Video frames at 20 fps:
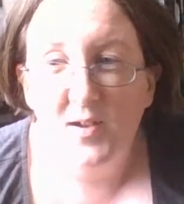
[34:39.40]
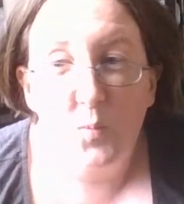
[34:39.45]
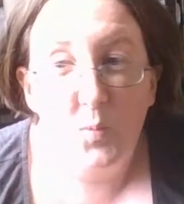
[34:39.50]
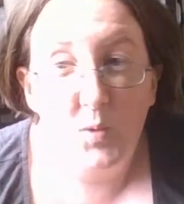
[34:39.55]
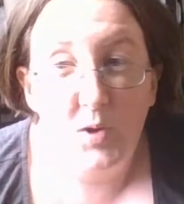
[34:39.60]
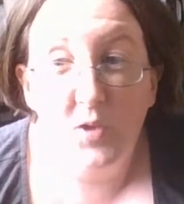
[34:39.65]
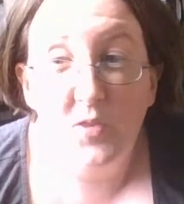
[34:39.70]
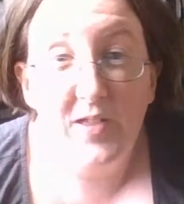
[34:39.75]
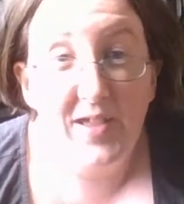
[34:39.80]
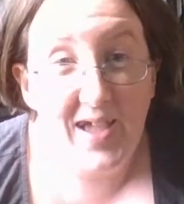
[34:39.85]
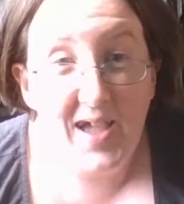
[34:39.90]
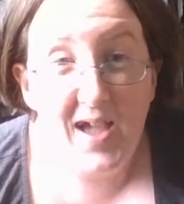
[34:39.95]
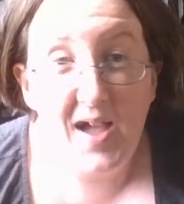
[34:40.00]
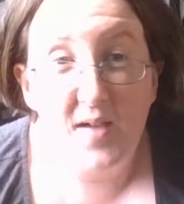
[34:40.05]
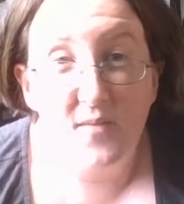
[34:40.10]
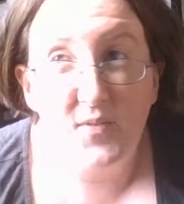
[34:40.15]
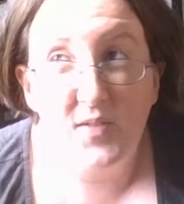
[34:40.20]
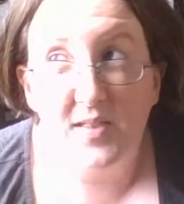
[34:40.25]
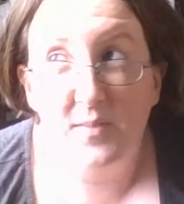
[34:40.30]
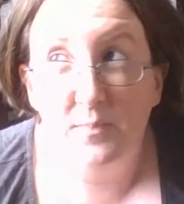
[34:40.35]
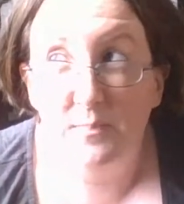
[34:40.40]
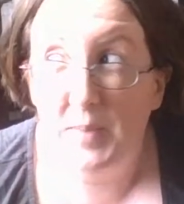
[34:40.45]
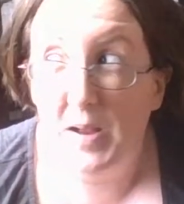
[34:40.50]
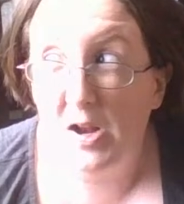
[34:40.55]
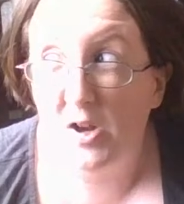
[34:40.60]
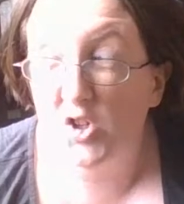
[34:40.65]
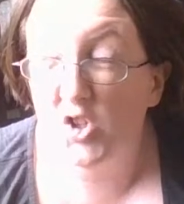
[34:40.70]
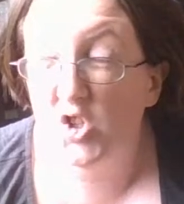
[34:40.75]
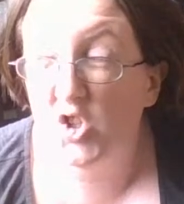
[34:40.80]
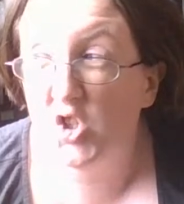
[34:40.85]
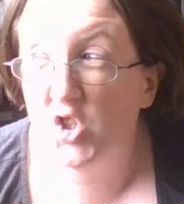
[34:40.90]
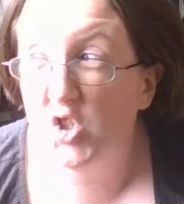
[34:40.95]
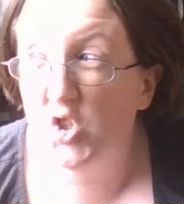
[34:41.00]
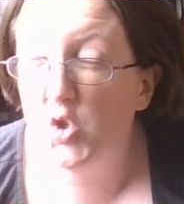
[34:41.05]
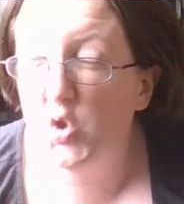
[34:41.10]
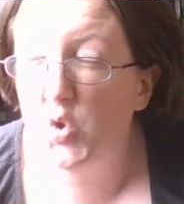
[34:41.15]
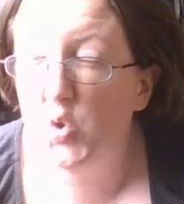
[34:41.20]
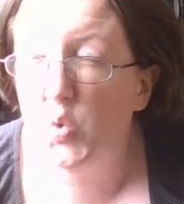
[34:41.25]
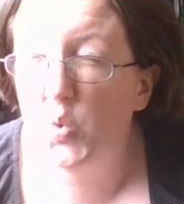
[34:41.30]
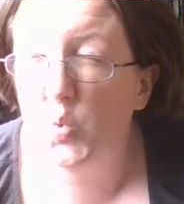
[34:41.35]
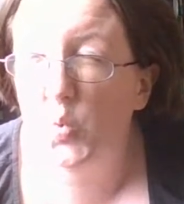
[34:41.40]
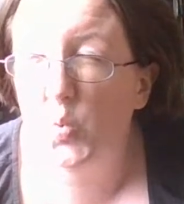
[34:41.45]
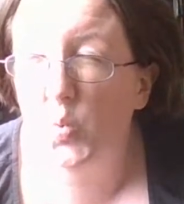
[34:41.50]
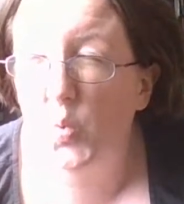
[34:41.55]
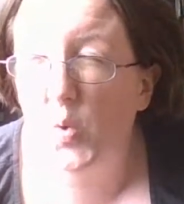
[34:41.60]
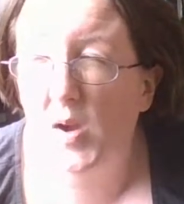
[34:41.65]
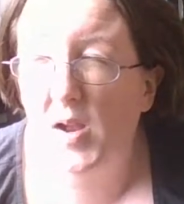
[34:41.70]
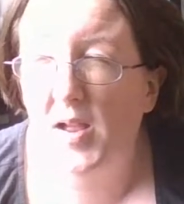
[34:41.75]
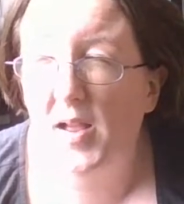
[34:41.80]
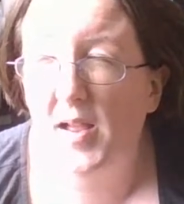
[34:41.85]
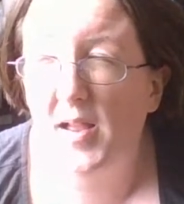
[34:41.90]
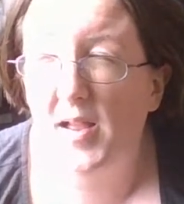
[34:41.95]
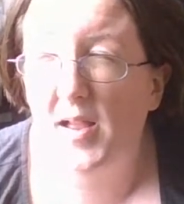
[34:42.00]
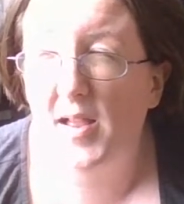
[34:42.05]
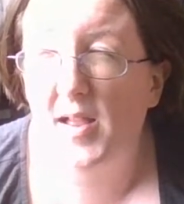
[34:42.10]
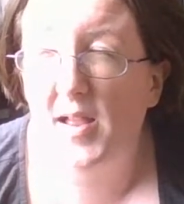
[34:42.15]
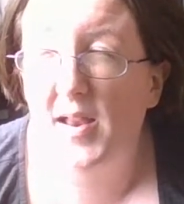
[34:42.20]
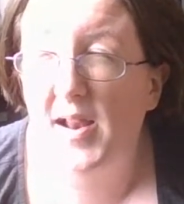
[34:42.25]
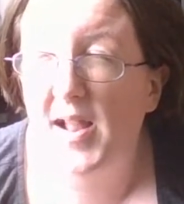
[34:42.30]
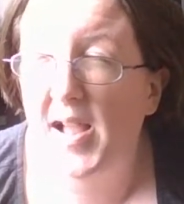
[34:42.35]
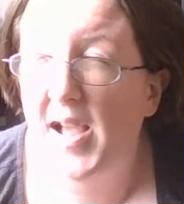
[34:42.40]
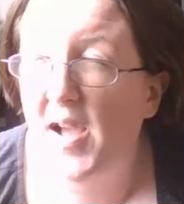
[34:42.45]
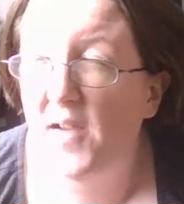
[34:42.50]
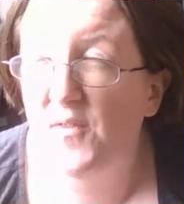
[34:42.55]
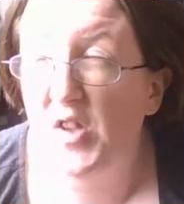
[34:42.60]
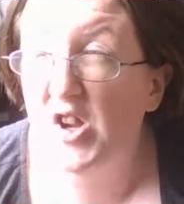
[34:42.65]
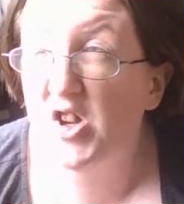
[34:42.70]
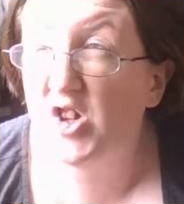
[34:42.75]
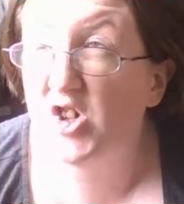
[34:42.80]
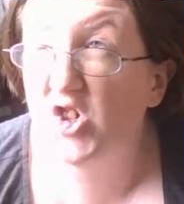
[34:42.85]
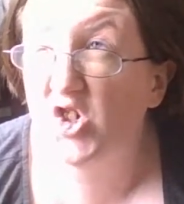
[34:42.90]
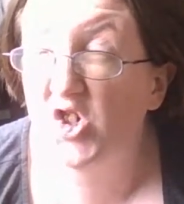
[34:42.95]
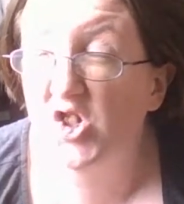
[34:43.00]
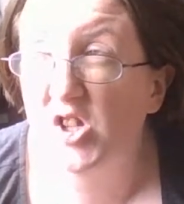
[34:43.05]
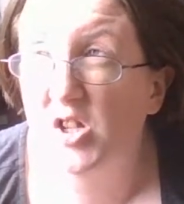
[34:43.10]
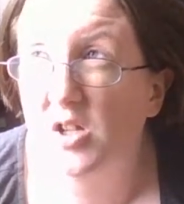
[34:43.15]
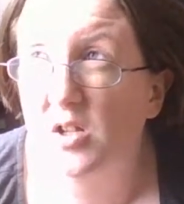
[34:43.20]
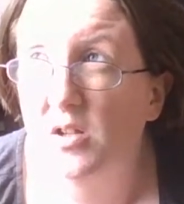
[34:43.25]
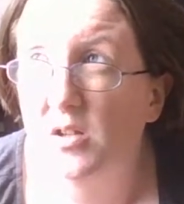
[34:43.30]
We only have about 2.5 acres.